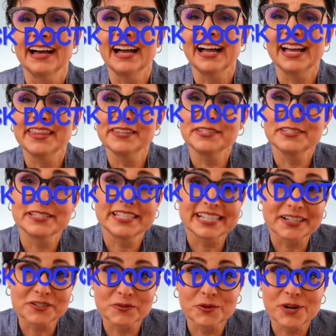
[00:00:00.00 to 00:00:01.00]
Hi, this is
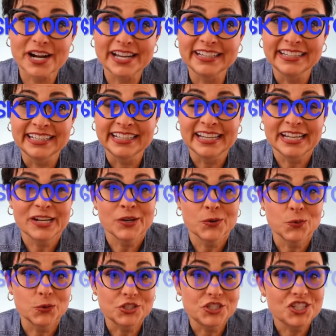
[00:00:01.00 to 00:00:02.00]
Dr. Y.
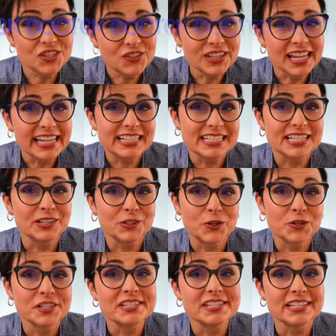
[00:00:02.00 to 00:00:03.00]
Would you like to
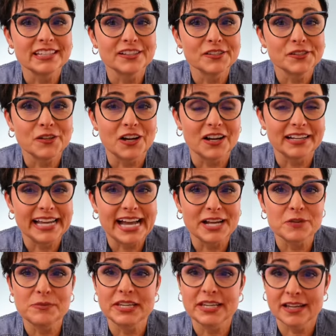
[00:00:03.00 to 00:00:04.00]
learn a skill on how
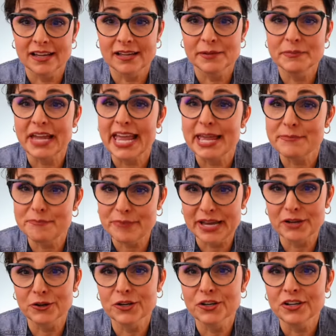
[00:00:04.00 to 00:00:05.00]
to become a
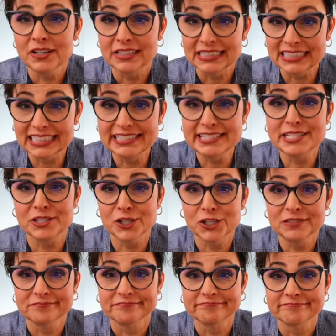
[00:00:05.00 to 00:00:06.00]
better
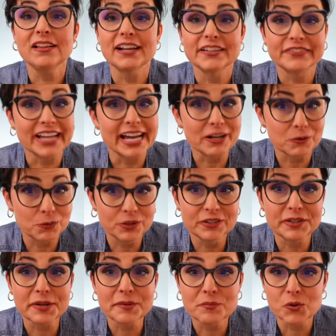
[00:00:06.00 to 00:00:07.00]
listener? Well, I've got a
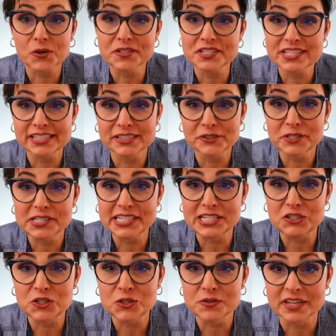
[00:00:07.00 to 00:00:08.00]
really important skill to
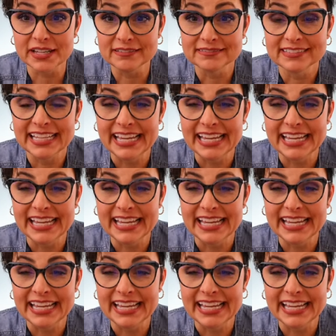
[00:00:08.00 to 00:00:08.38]
teach you then.